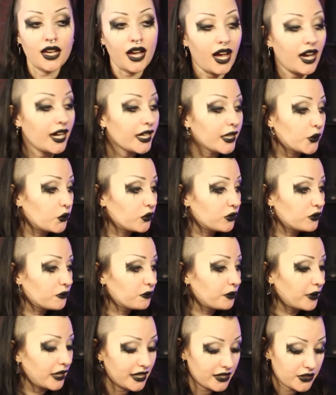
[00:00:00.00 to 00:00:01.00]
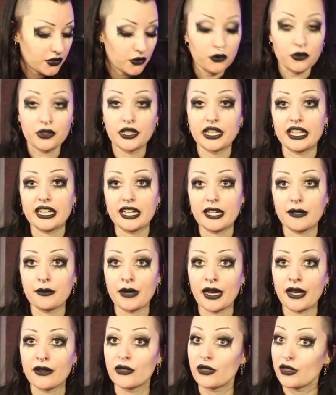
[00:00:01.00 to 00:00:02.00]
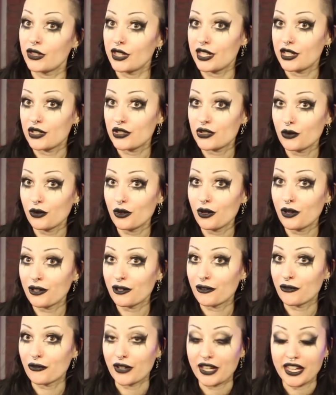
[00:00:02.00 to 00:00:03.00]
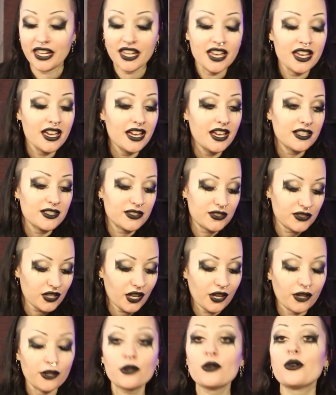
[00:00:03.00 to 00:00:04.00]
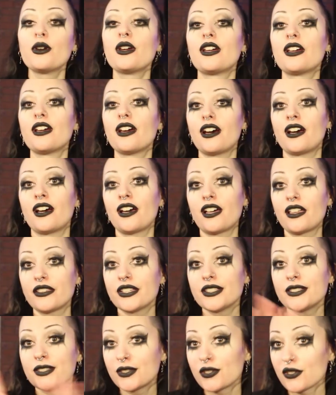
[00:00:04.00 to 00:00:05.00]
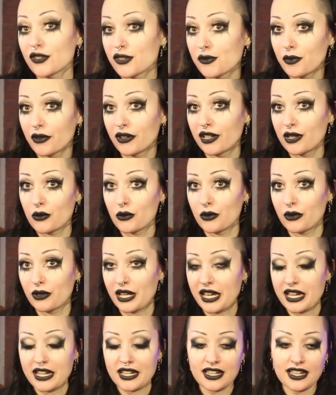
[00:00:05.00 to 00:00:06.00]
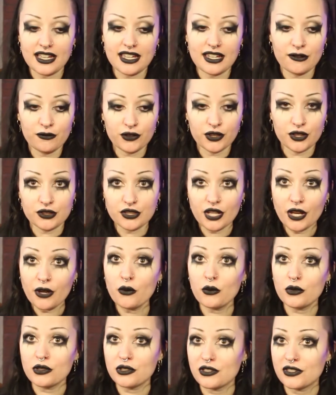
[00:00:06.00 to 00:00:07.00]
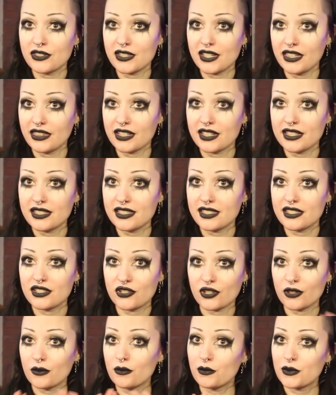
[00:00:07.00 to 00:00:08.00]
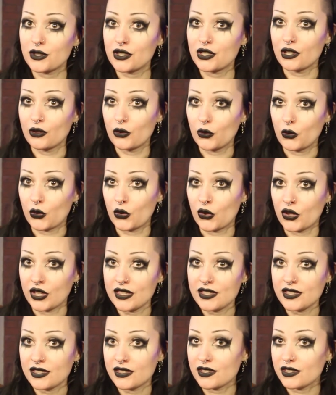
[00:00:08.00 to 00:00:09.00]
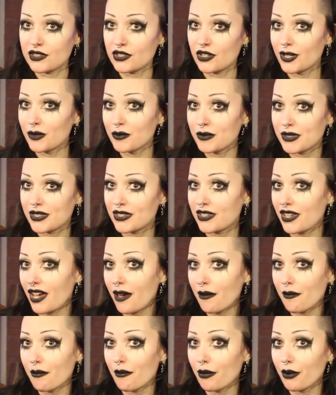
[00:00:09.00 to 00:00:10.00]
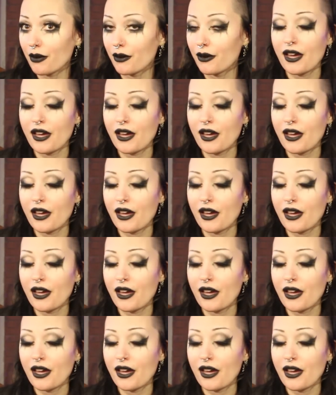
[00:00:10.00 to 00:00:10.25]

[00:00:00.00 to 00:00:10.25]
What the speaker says: I will be talking about the Shawlography. So, this is your spoiler warning. If you don't want to see this, jump to this timestamp